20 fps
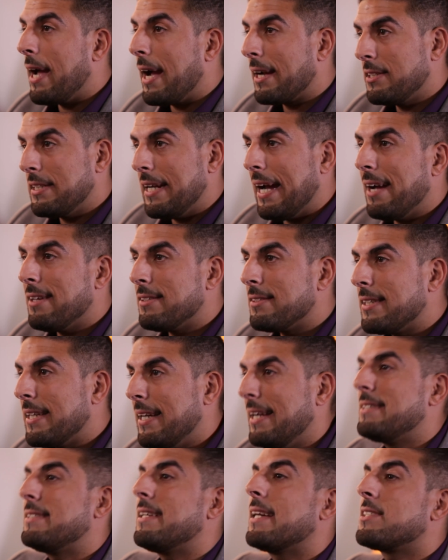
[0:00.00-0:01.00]
actually has
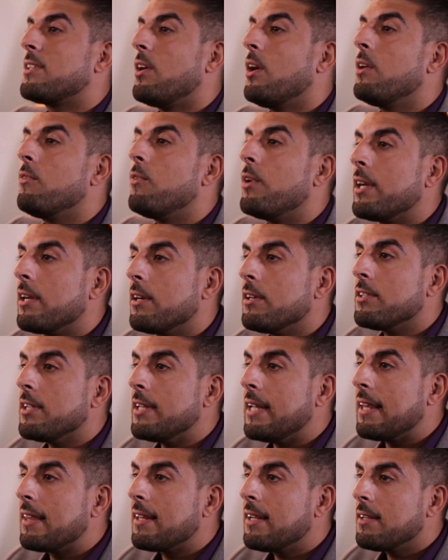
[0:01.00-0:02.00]
ESXi running
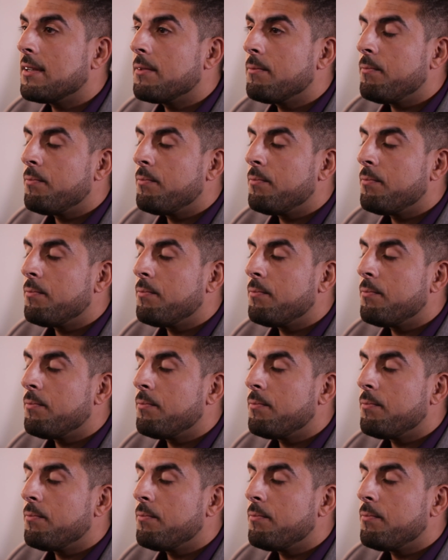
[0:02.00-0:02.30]
underneath it.